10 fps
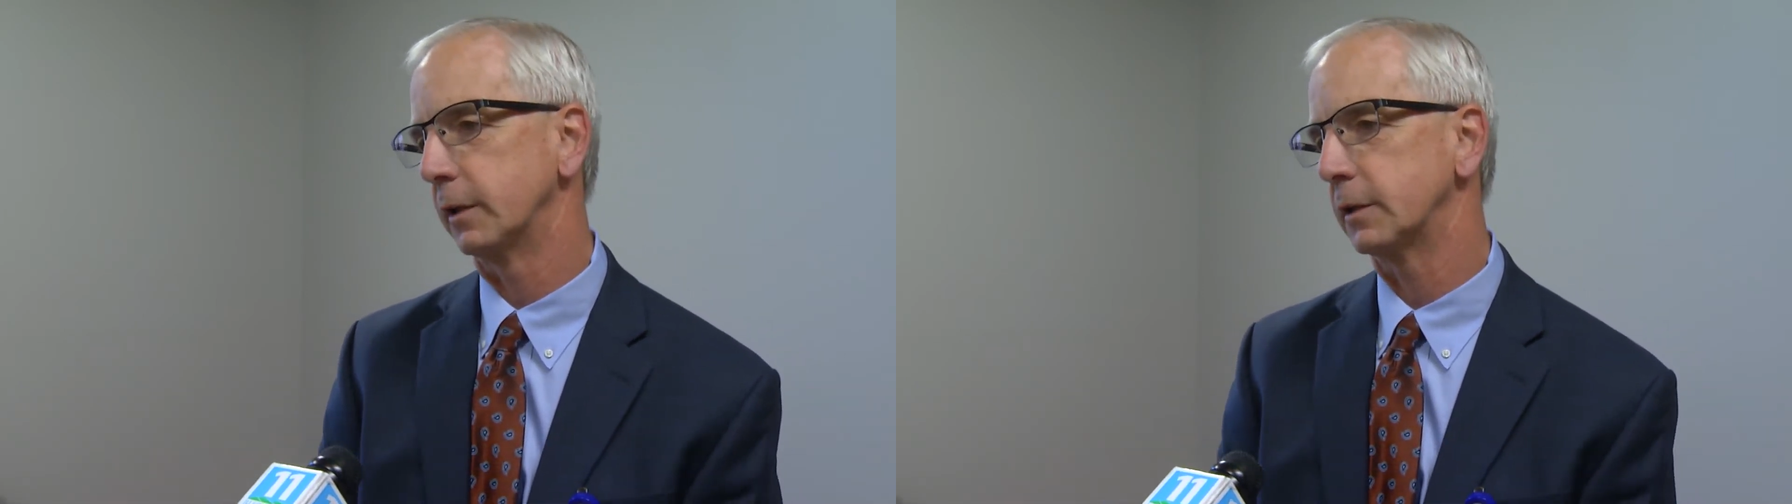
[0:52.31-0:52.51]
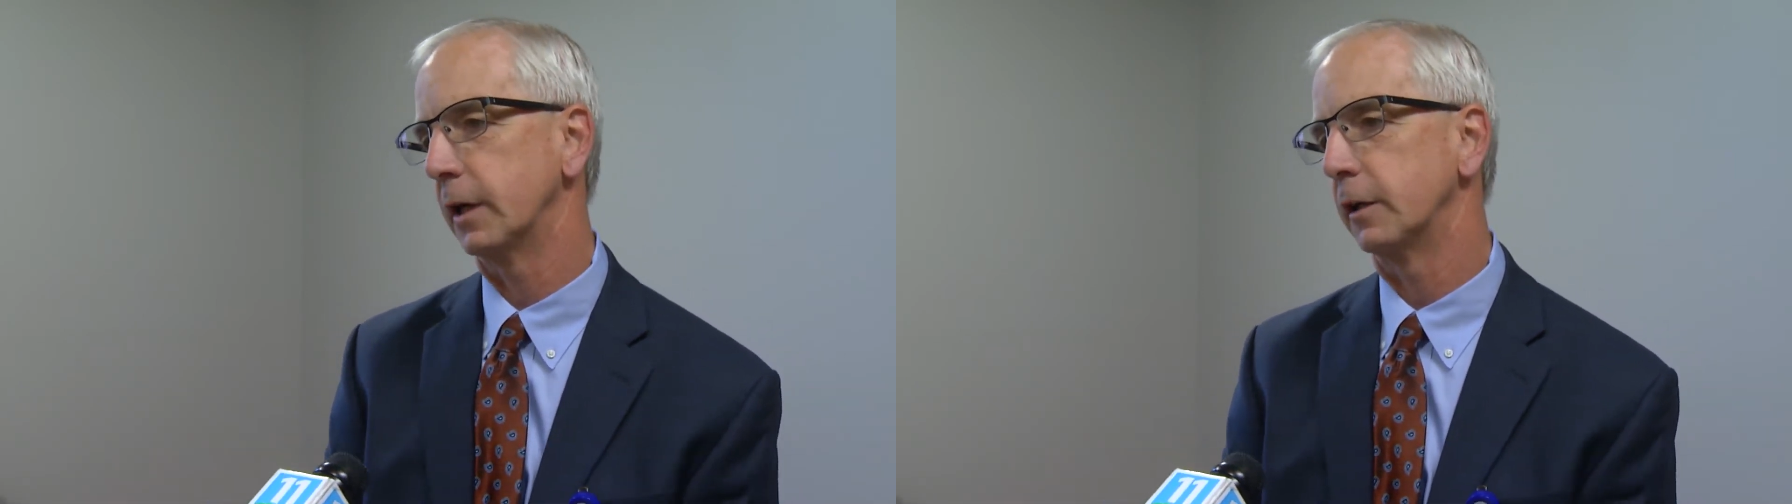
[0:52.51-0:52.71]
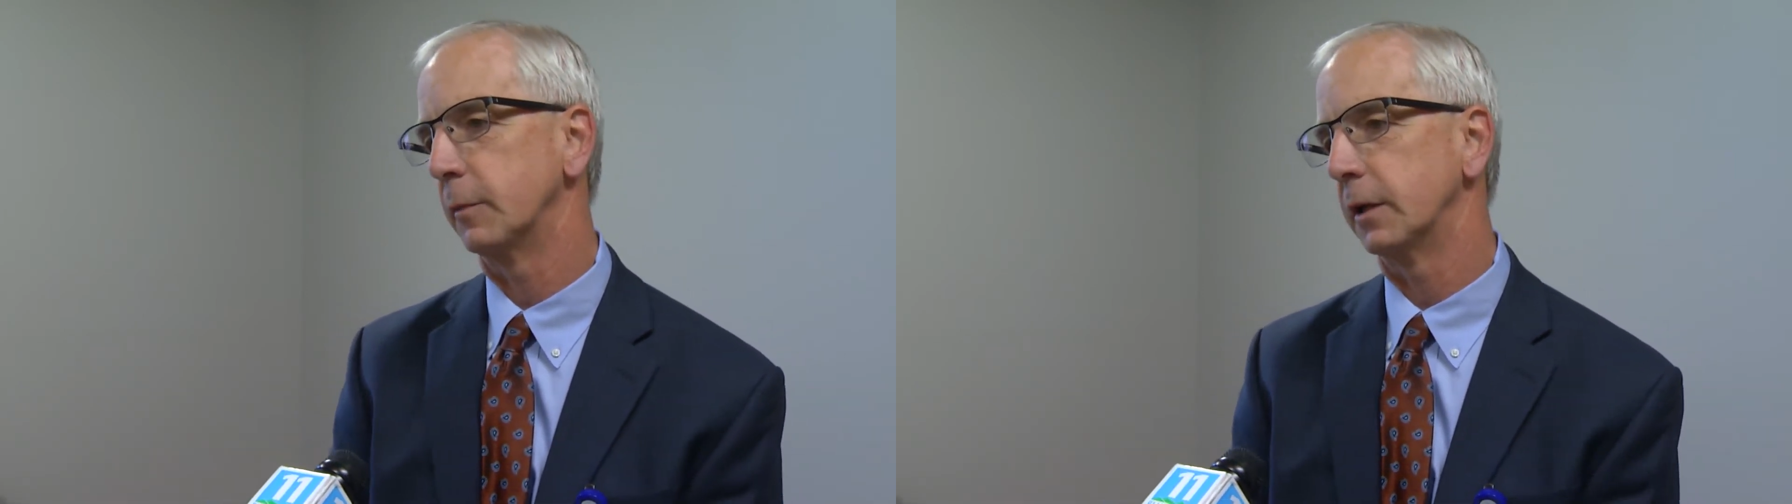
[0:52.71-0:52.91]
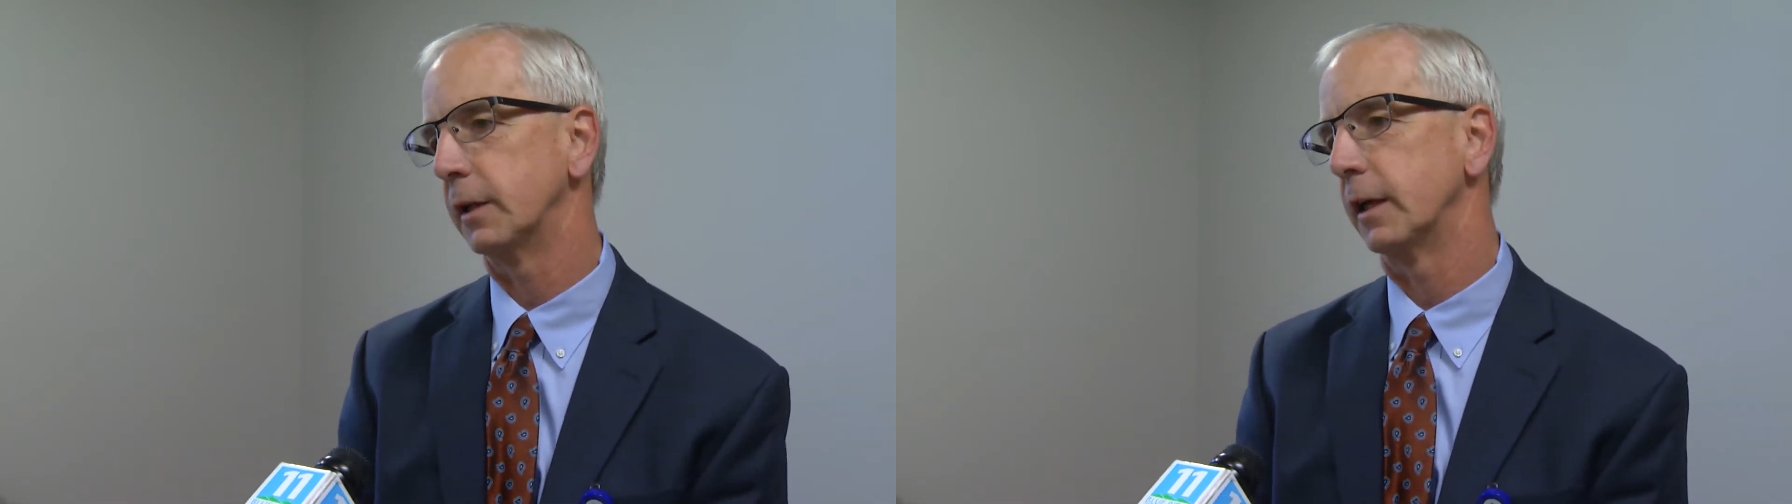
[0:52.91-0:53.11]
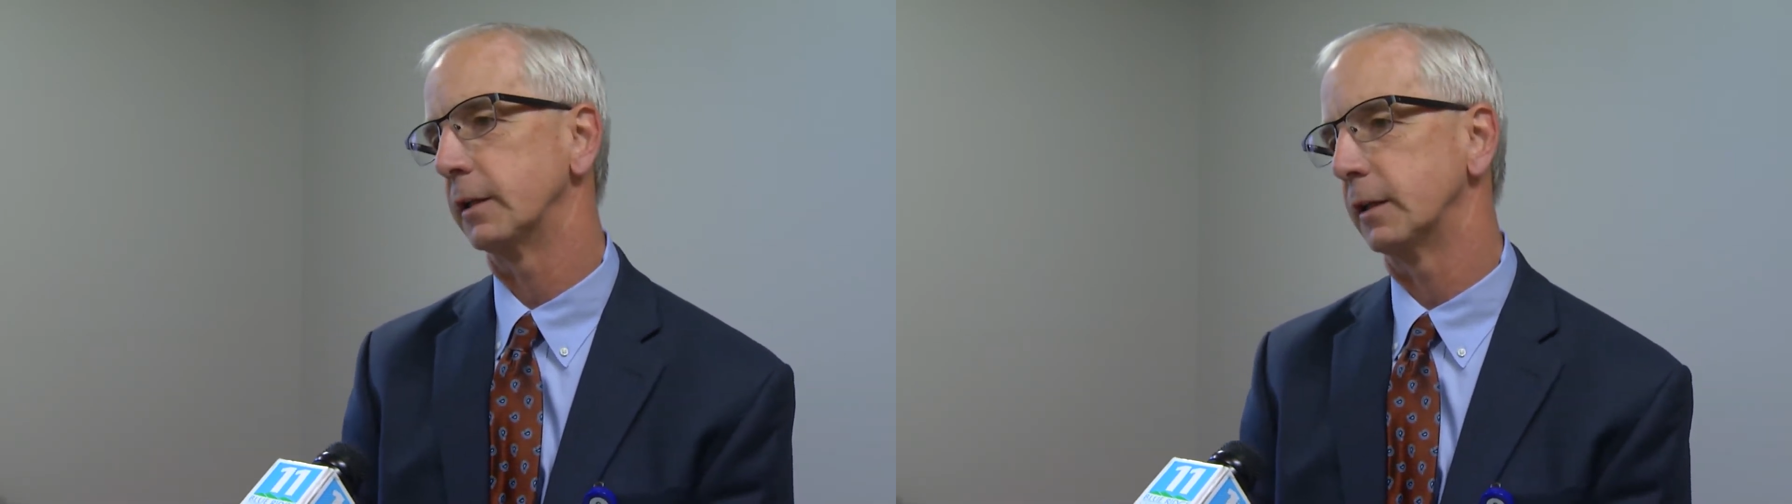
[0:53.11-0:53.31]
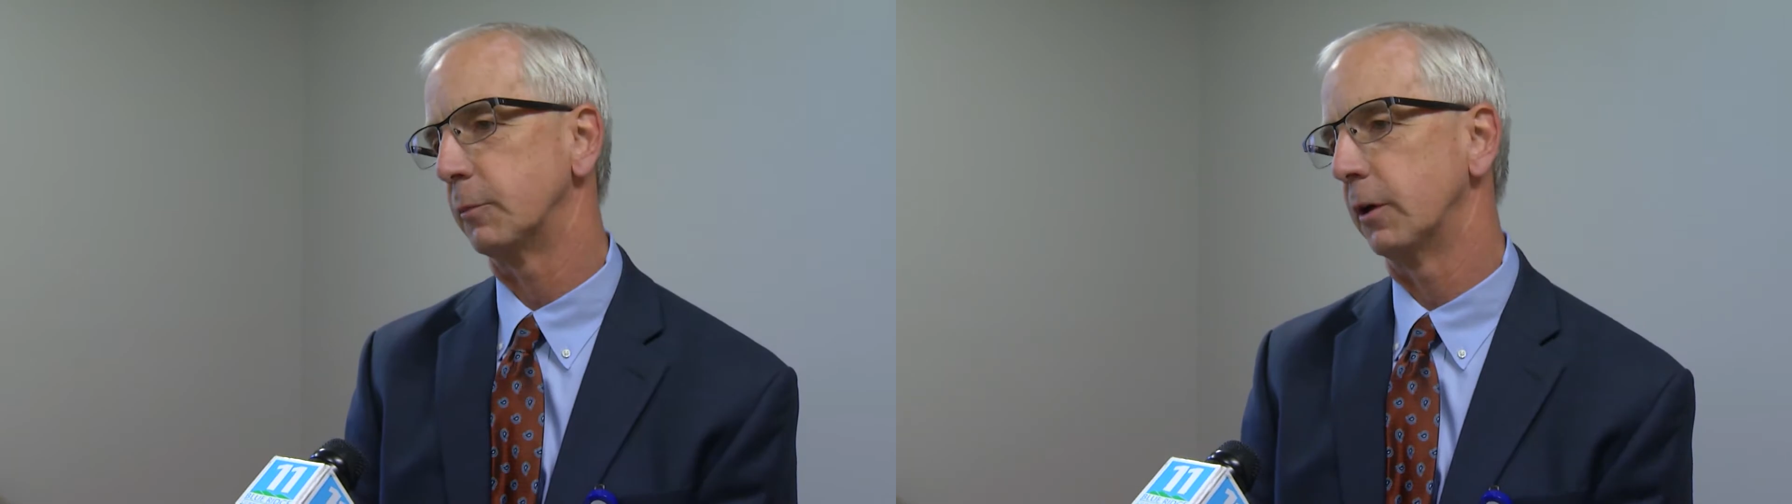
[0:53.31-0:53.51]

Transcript: excited about that that uh,